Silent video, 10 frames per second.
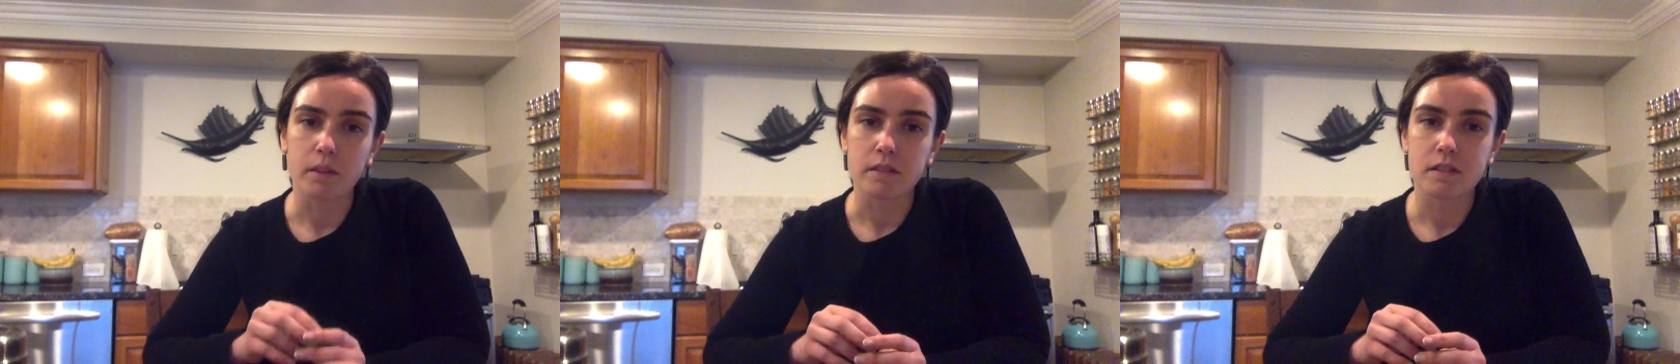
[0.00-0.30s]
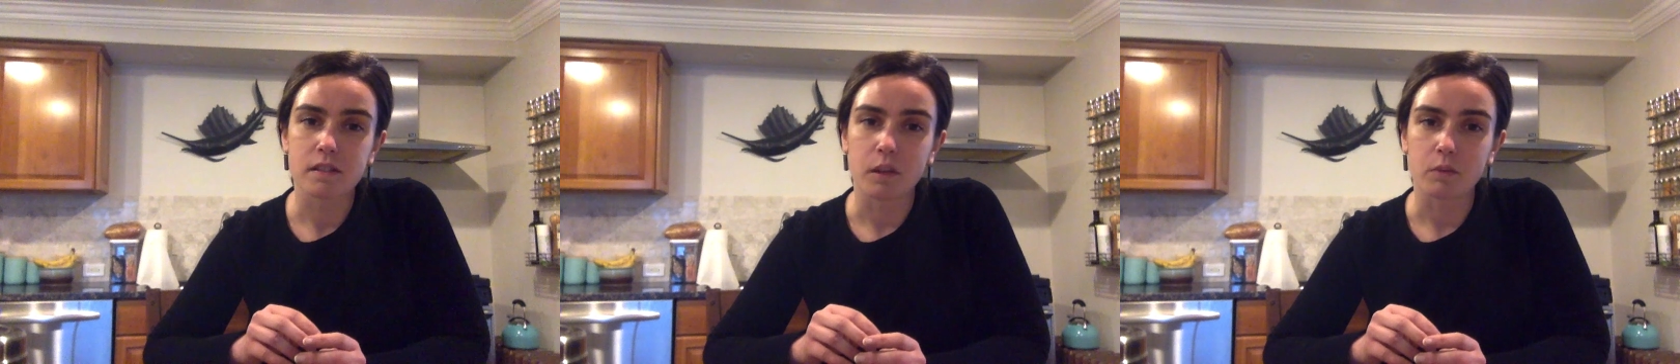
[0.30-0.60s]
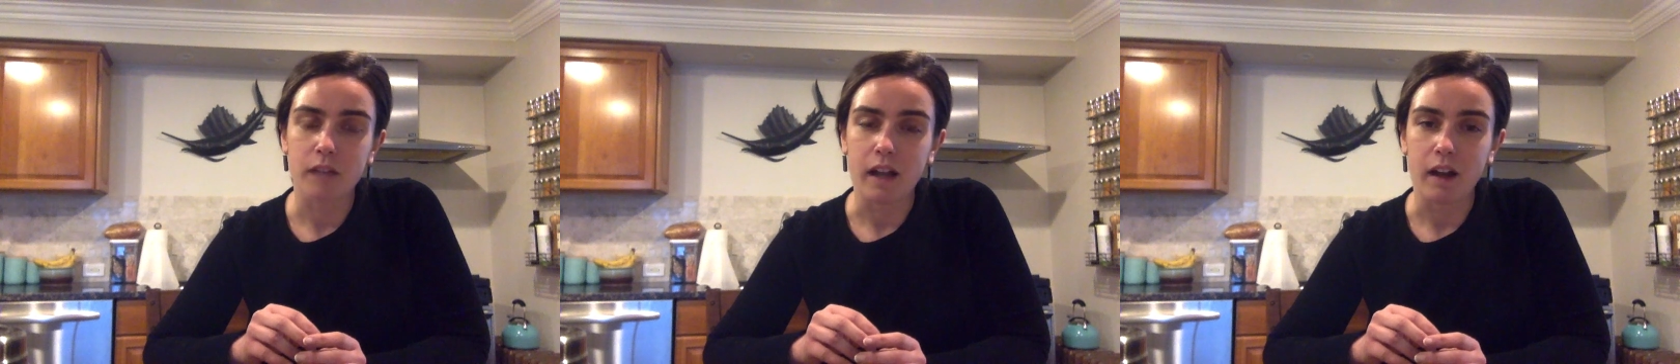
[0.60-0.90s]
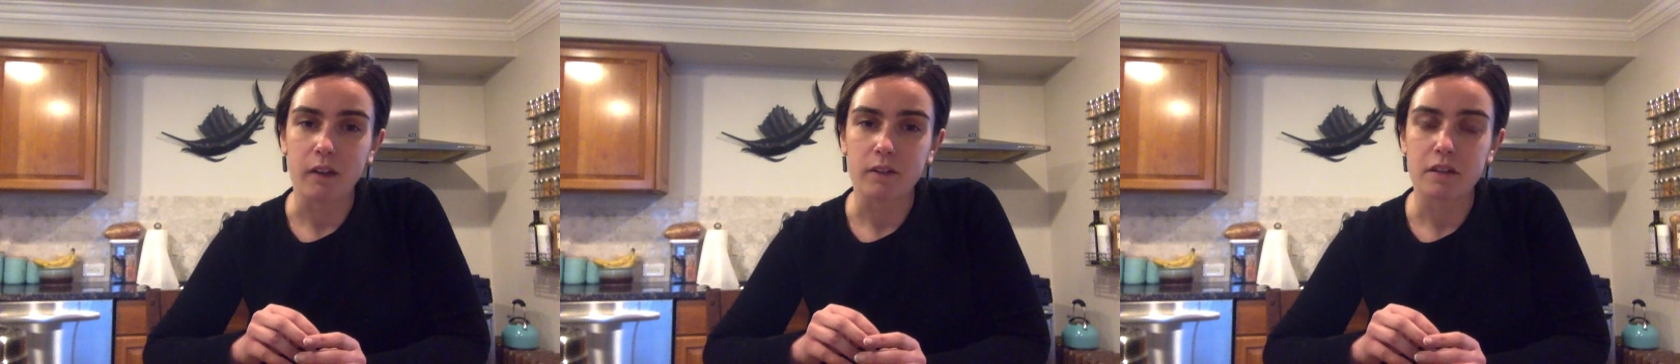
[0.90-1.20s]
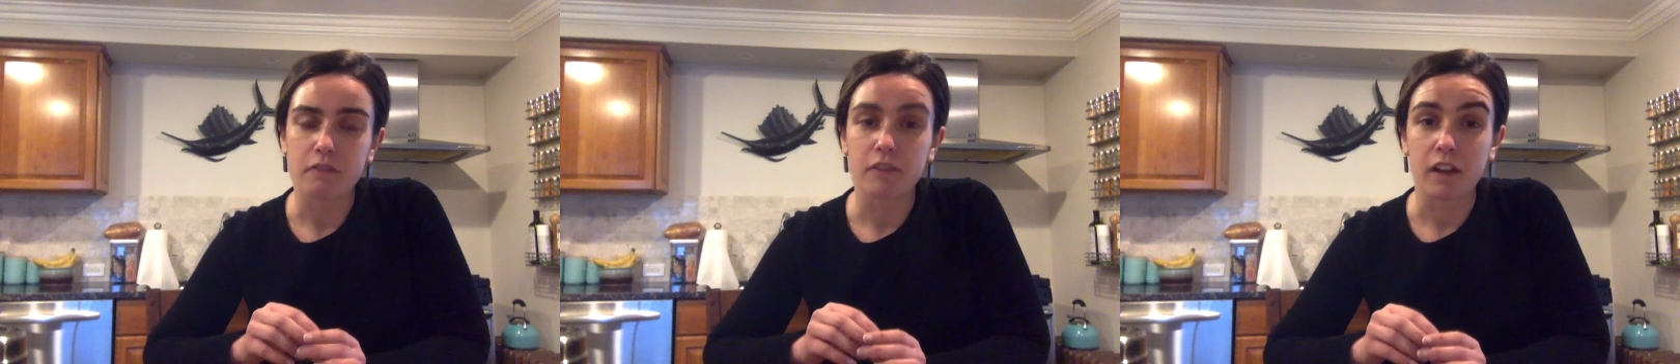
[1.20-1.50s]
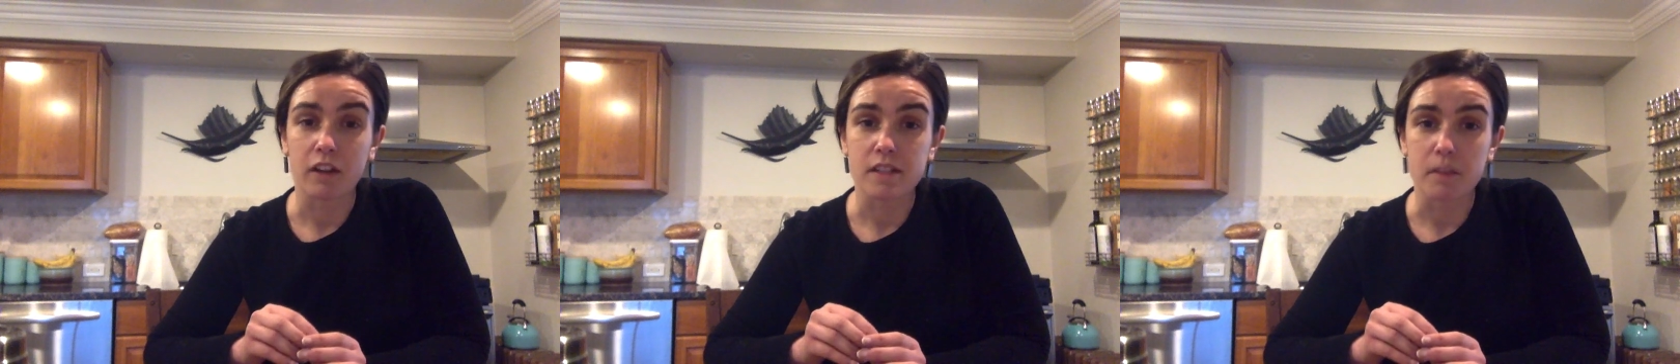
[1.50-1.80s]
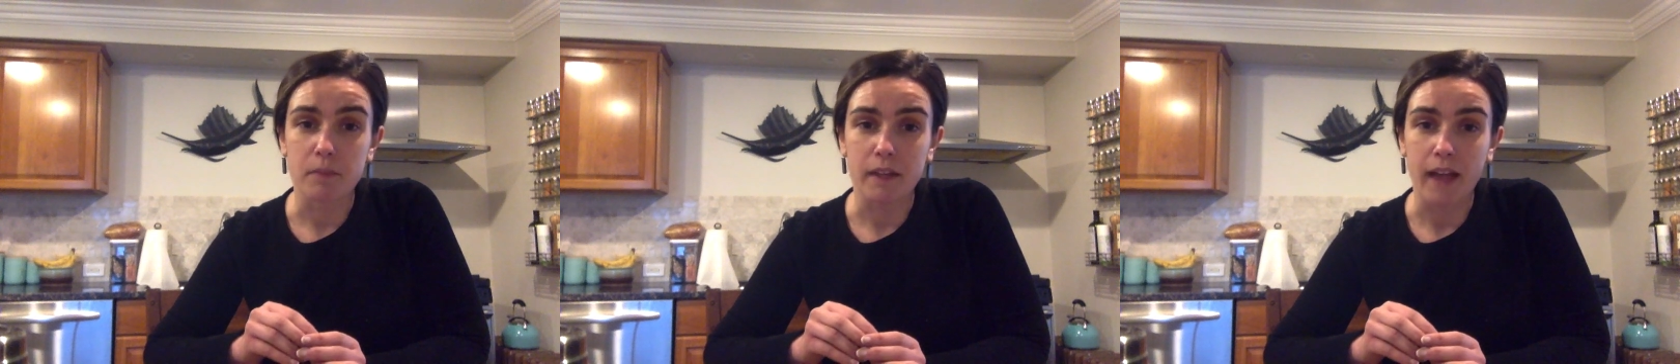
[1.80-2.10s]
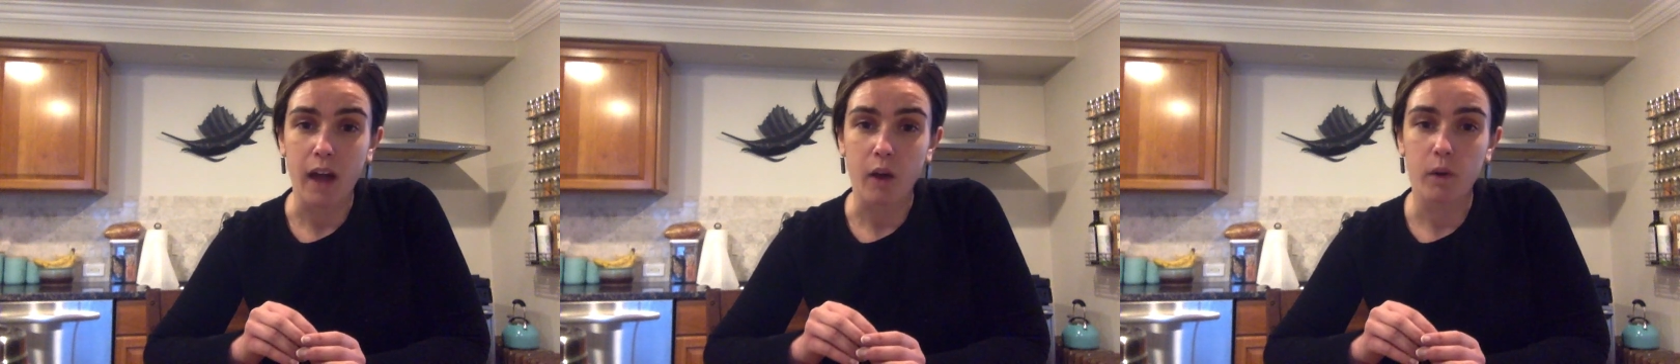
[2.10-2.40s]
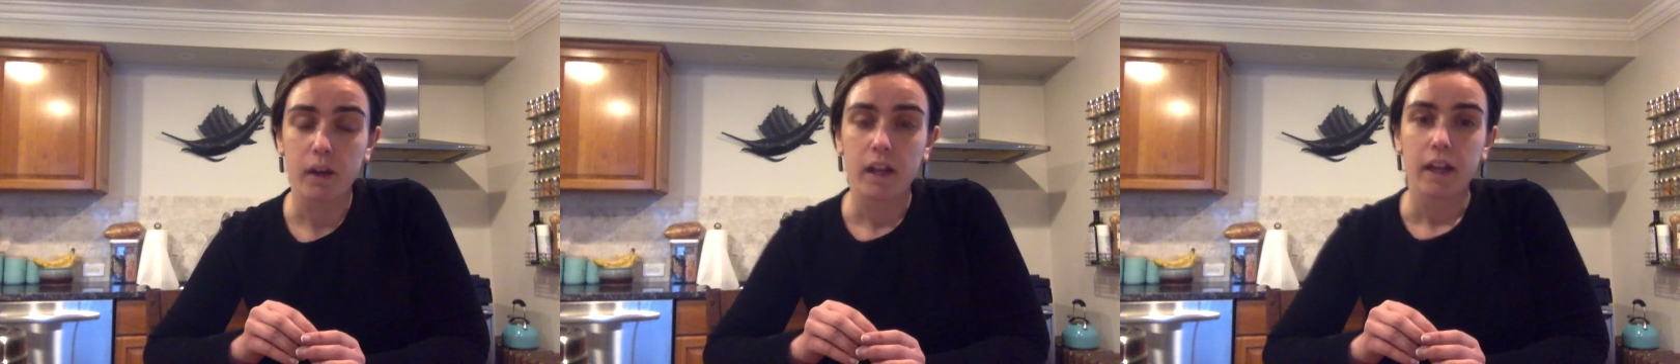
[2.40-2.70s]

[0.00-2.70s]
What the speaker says: and slow down to figure something out.